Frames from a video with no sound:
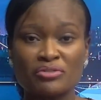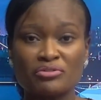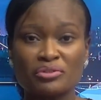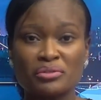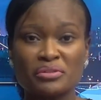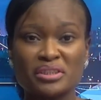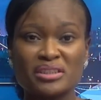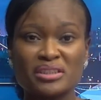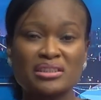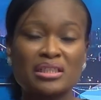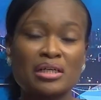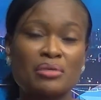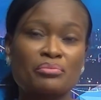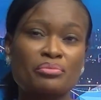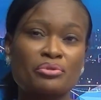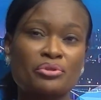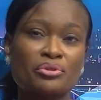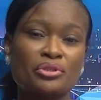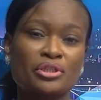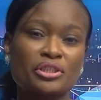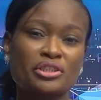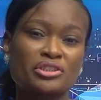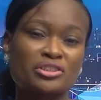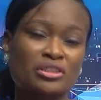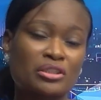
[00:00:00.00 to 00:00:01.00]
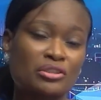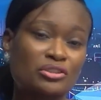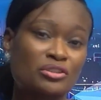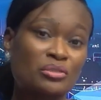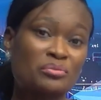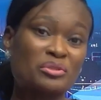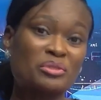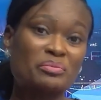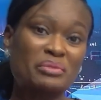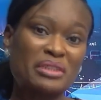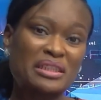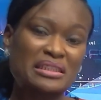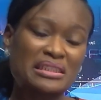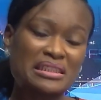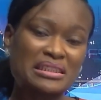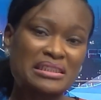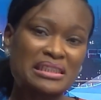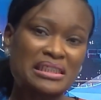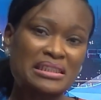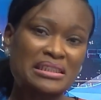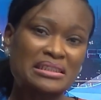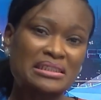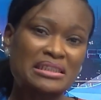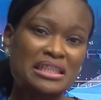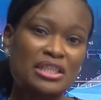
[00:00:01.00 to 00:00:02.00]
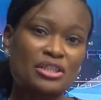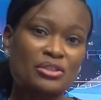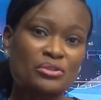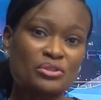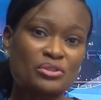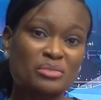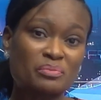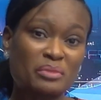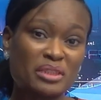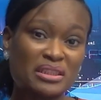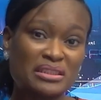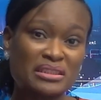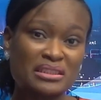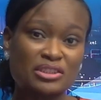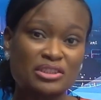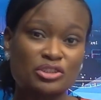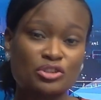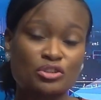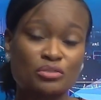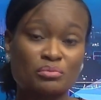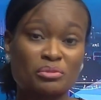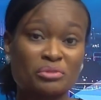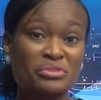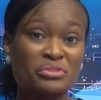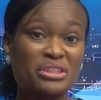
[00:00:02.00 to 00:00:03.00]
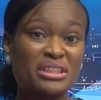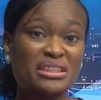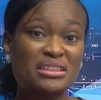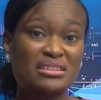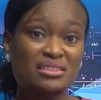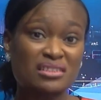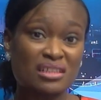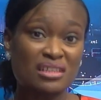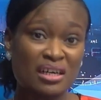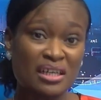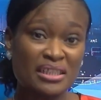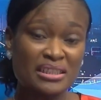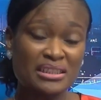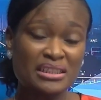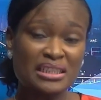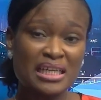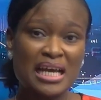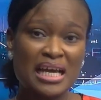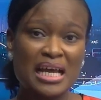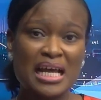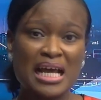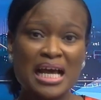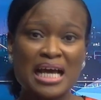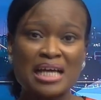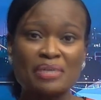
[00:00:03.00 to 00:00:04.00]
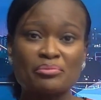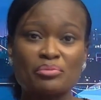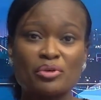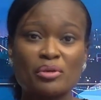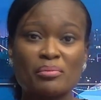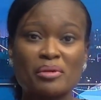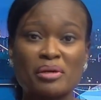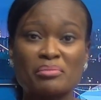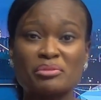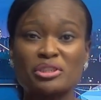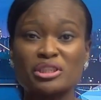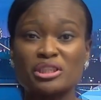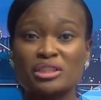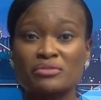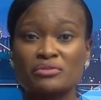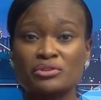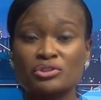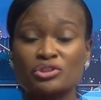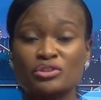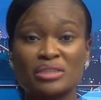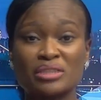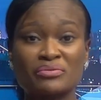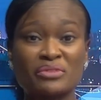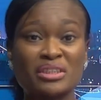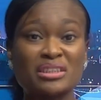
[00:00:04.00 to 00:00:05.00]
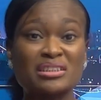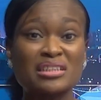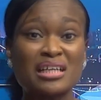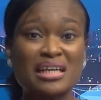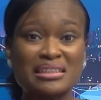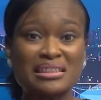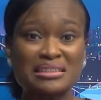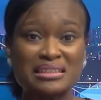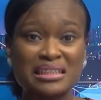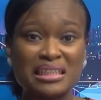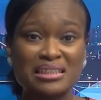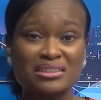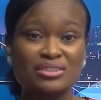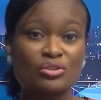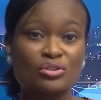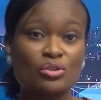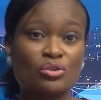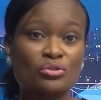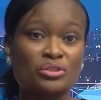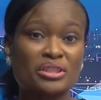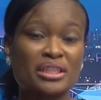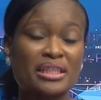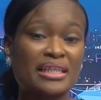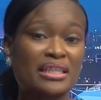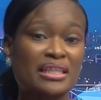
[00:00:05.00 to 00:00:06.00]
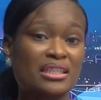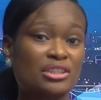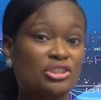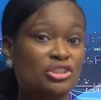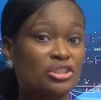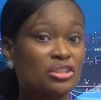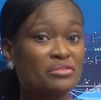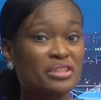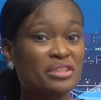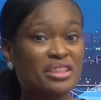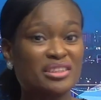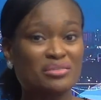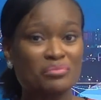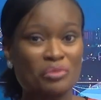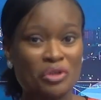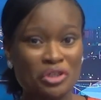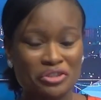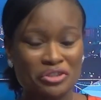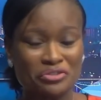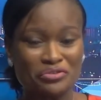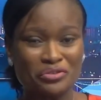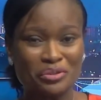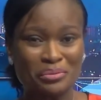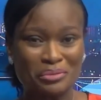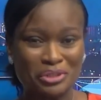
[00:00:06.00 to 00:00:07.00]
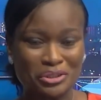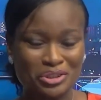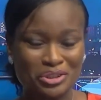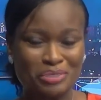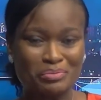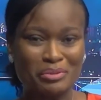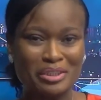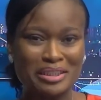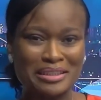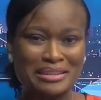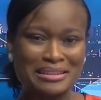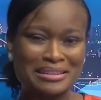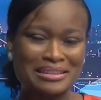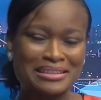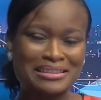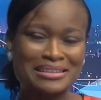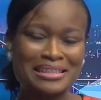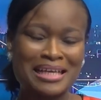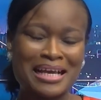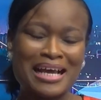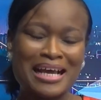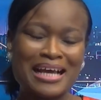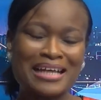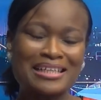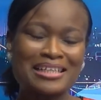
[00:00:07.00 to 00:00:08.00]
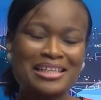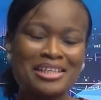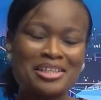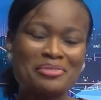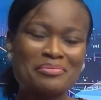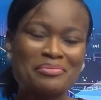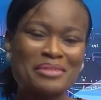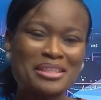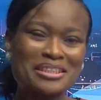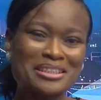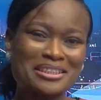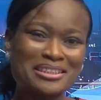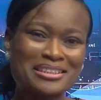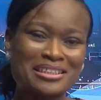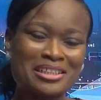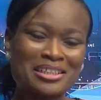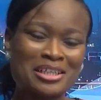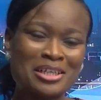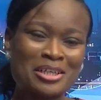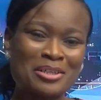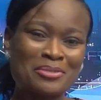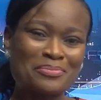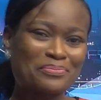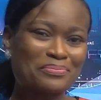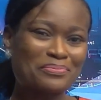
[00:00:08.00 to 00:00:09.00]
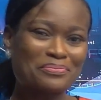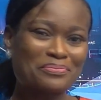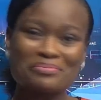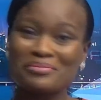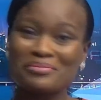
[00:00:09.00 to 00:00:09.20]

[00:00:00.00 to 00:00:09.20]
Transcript: For example, he saw some spaces and he said those spaces should be redesigned and probably given to advertisers so they can generate money from those places. And then he made it